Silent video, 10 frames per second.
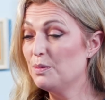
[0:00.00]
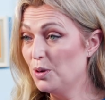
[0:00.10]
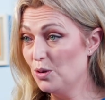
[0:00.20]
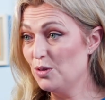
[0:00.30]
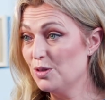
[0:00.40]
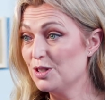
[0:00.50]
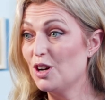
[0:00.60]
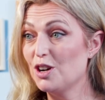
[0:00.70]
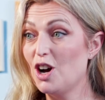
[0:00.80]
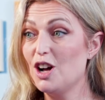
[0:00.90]
paws
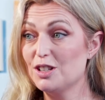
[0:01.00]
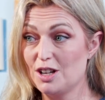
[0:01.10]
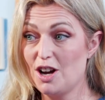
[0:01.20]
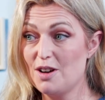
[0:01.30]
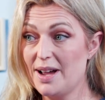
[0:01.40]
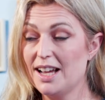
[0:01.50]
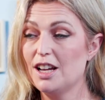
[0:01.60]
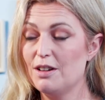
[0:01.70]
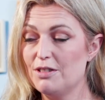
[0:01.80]
on hot tarmac